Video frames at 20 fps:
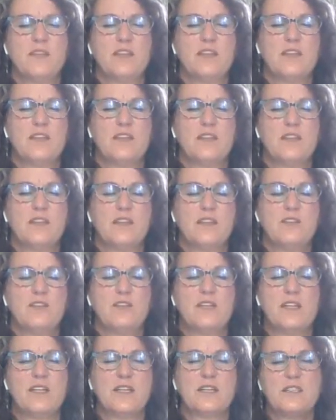And then on
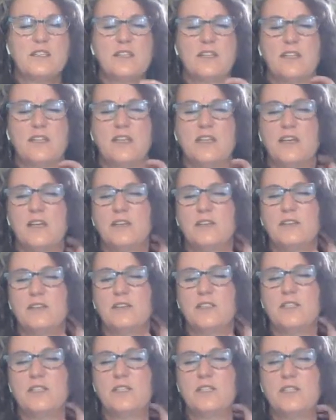your next inhale,
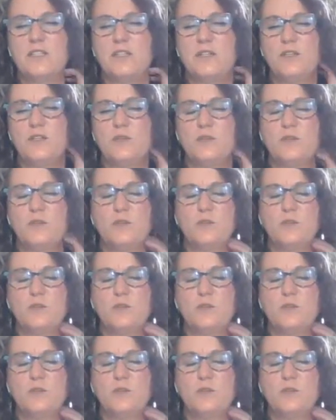continue